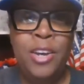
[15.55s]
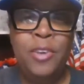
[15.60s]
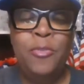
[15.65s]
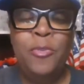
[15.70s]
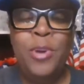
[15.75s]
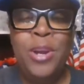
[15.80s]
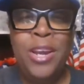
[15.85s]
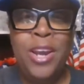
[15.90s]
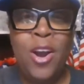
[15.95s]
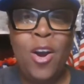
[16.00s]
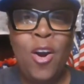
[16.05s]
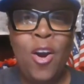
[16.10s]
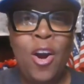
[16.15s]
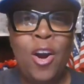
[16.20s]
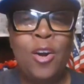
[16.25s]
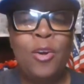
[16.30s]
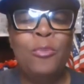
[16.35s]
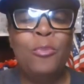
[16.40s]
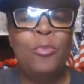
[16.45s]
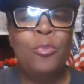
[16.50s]
We
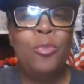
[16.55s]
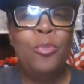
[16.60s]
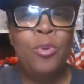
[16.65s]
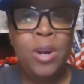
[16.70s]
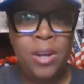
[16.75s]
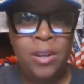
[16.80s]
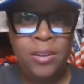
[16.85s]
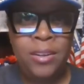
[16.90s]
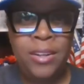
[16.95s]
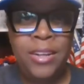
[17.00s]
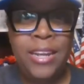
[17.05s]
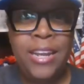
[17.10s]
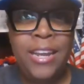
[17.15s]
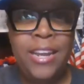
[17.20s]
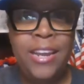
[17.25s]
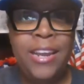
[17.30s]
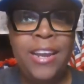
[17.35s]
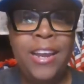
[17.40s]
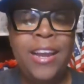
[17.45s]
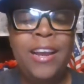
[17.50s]
are
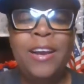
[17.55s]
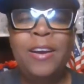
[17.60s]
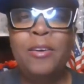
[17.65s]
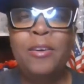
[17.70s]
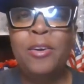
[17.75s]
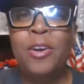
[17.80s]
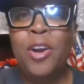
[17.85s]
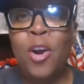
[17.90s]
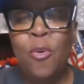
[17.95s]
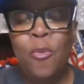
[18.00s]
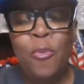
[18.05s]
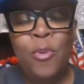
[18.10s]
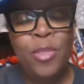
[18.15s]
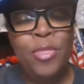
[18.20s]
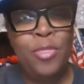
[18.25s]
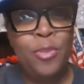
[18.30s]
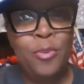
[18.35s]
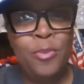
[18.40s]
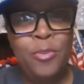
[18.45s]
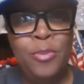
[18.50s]
really going
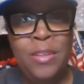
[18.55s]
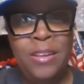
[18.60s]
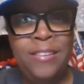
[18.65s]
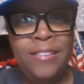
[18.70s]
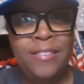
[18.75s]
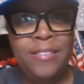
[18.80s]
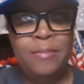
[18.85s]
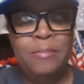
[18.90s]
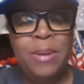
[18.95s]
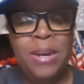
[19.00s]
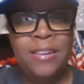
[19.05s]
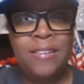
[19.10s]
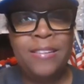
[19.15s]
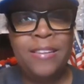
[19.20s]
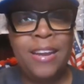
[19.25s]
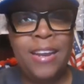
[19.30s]
through these months.